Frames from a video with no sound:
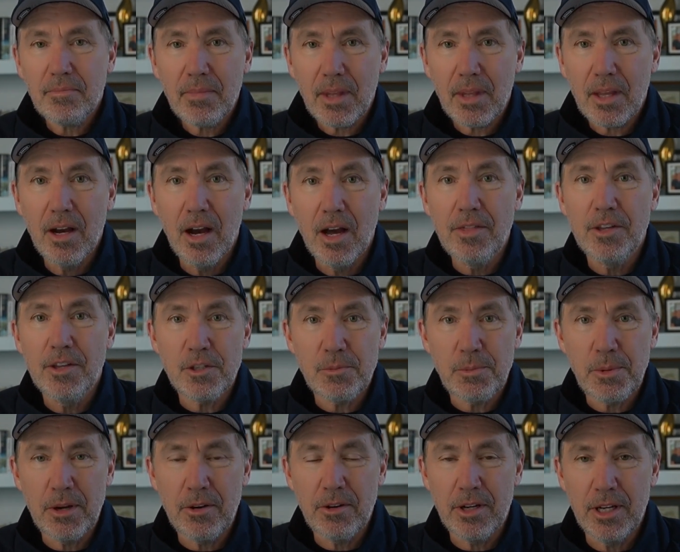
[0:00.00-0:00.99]
on
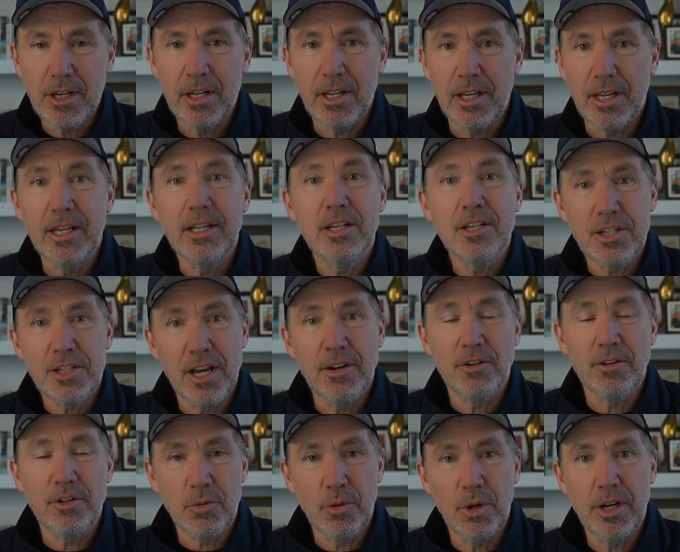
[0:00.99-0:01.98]
this period in
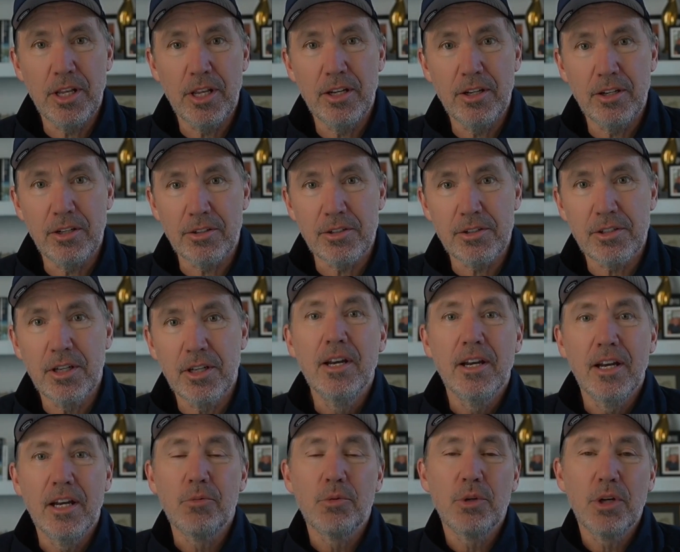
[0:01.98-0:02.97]
10 or 20 years
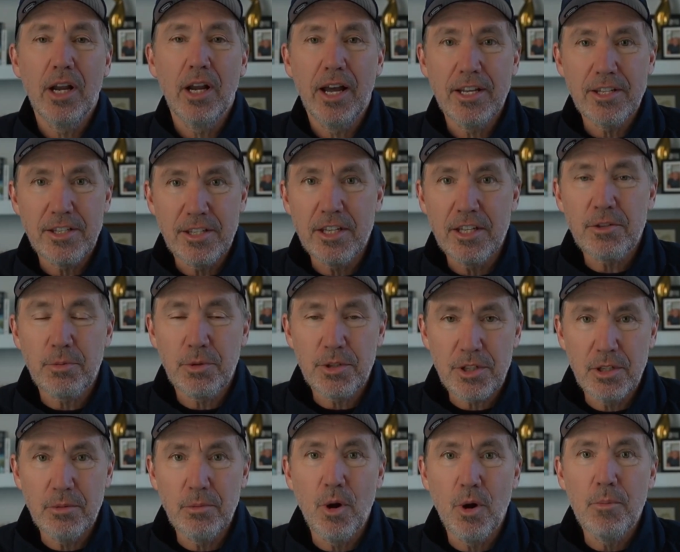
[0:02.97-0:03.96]
and realize this
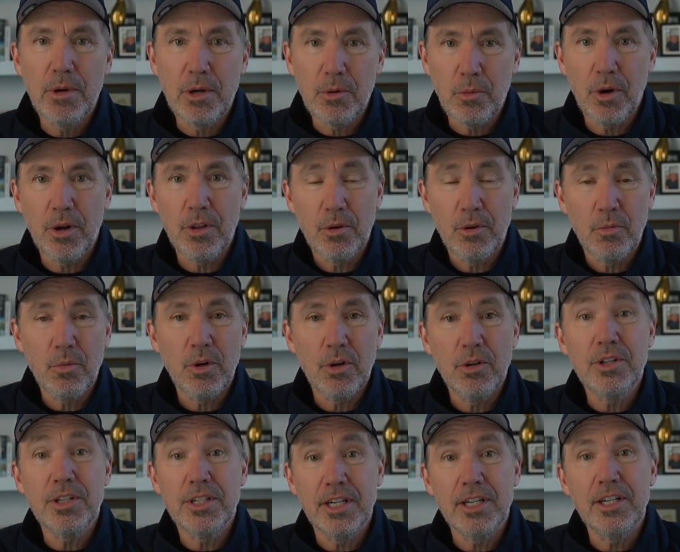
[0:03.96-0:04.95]
was the moment where the
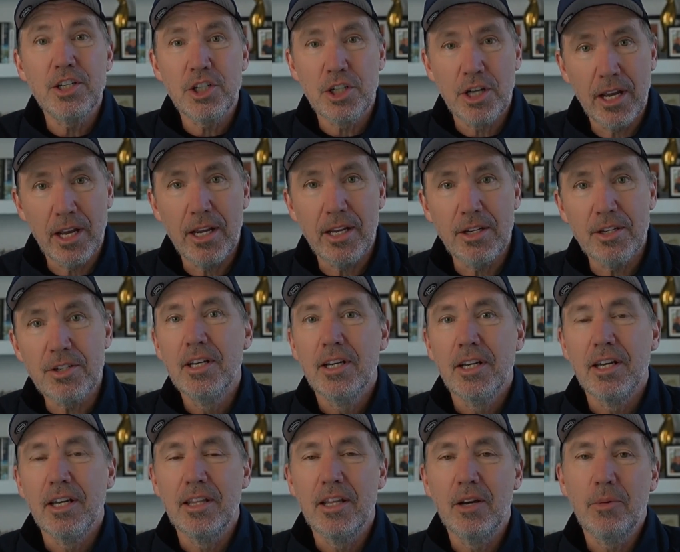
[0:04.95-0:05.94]
world did
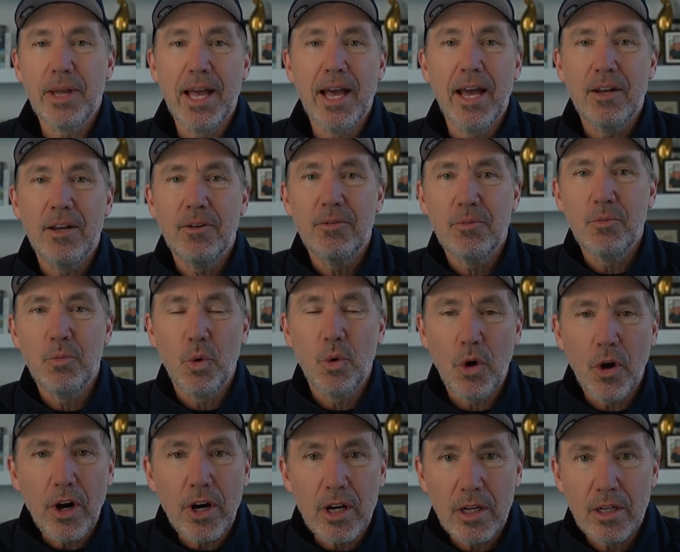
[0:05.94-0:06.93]
change, and that we had
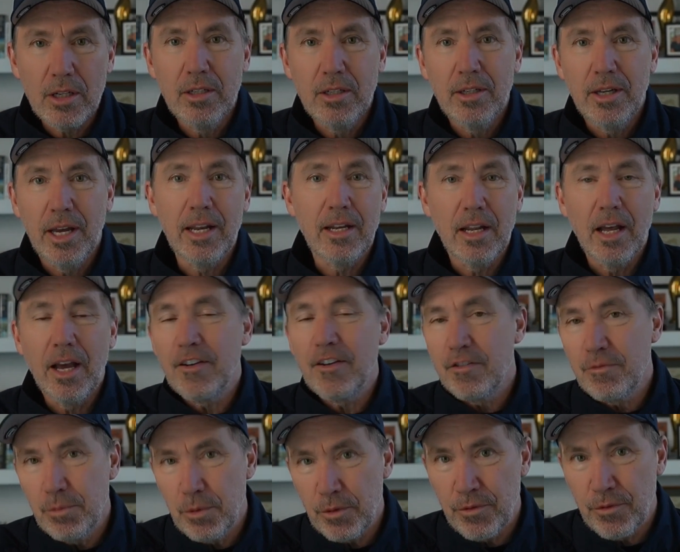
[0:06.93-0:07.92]
work and
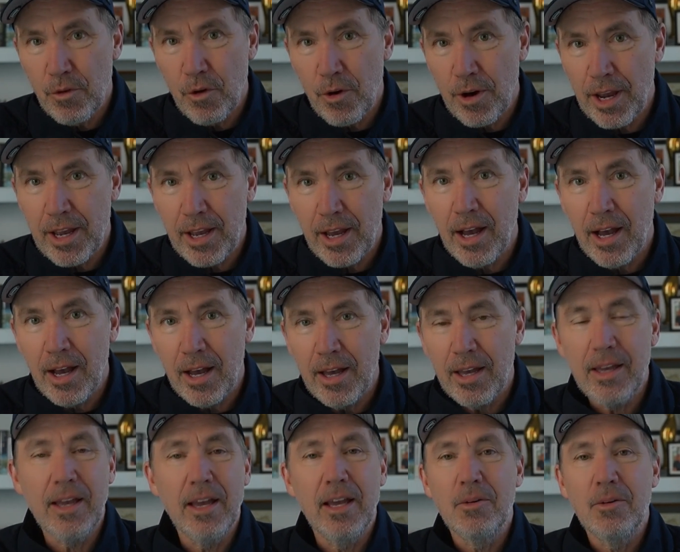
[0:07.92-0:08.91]
life before
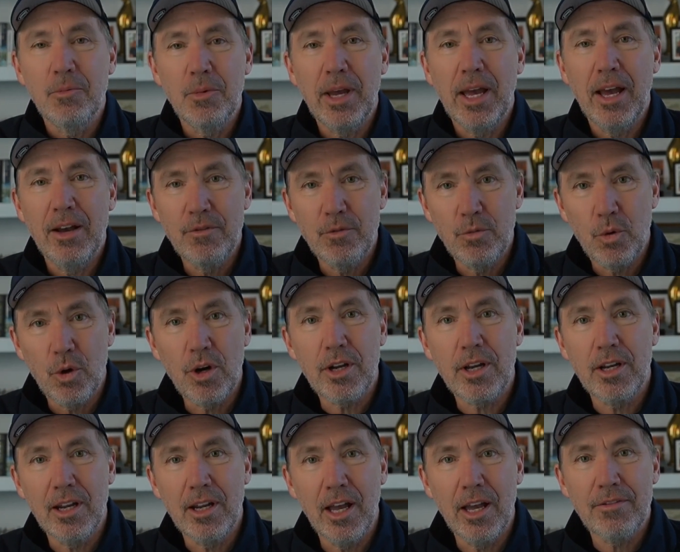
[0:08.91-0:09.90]
AI, and we have
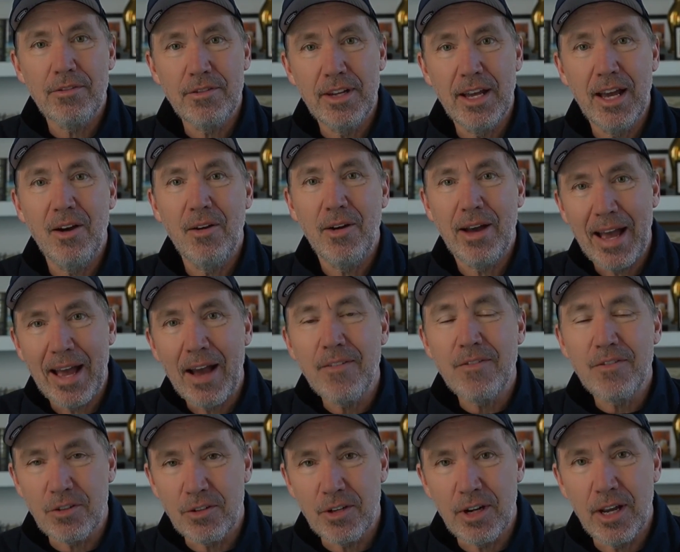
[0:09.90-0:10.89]
work and life now
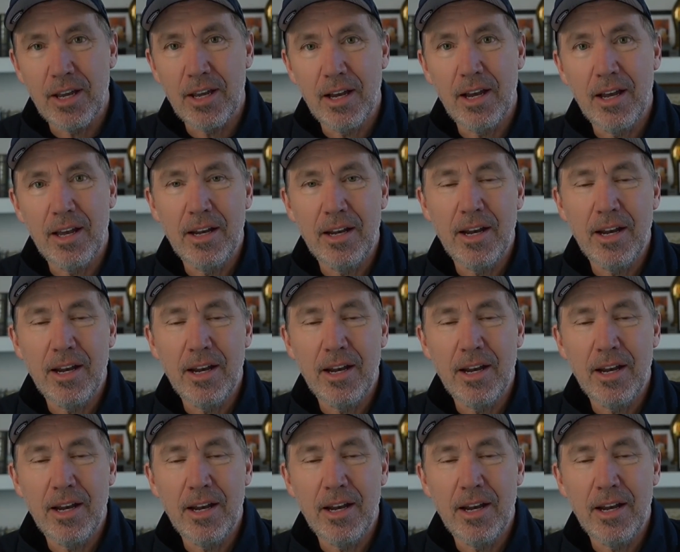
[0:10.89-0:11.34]
after AI. And